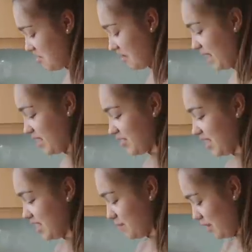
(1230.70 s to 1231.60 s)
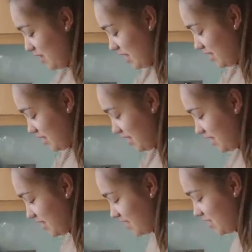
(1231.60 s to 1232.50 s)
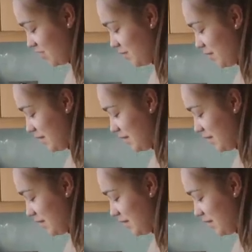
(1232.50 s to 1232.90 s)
Not bad, really, to be honest. I think it's actually doing me